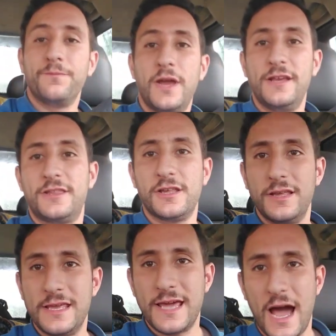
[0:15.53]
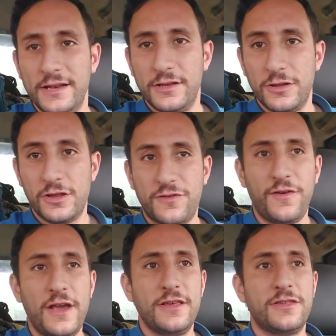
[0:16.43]
Basically, he got into this
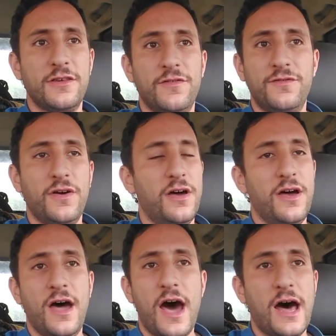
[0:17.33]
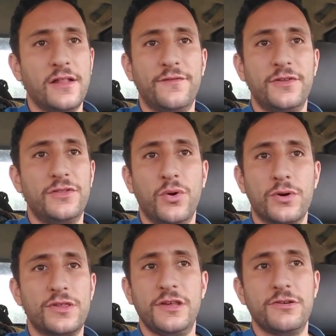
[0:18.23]
face of Oliver
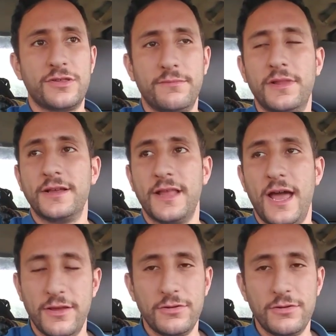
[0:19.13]
Dorsey or something like that.